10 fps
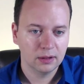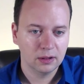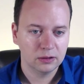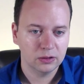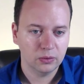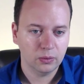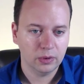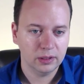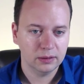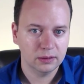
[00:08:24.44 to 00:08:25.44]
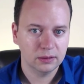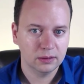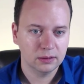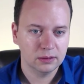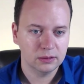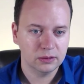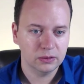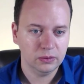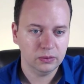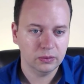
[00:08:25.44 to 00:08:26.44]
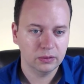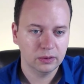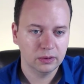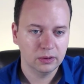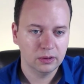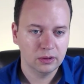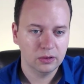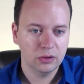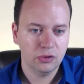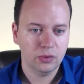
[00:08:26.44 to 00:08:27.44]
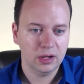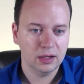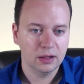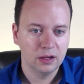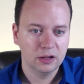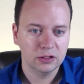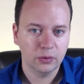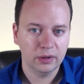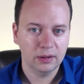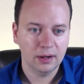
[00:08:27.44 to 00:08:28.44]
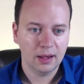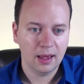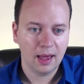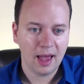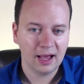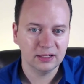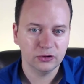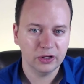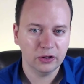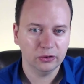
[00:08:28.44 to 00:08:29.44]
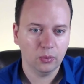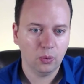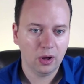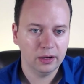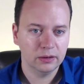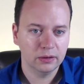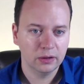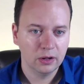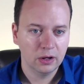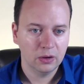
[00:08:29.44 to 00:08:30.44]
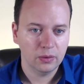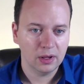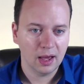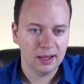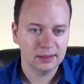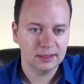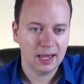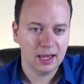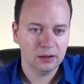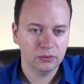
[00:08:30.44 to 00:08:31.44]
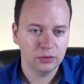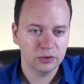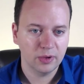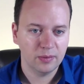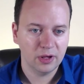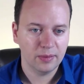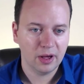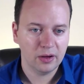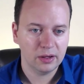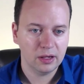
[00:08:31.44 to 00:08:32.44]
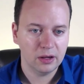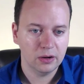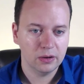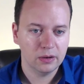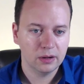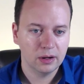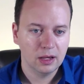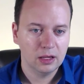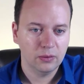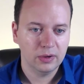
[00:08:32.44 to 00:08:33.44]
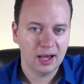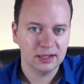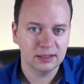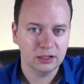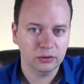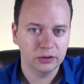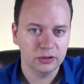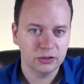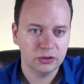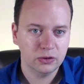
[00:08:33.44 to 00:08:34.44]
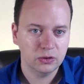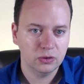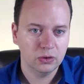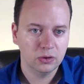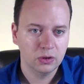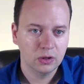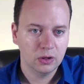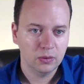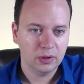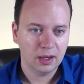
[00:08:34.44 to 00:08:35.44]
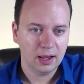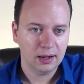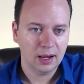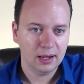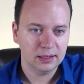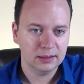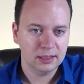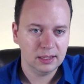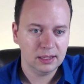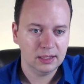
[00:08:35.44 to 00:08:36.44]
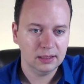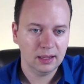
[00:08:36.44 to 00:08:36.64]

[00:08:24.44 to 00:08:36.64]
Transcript: So 1, 2, 3. So when x is equal to 1, we got 10, which might be about here. When x is equal to 2, we got 19.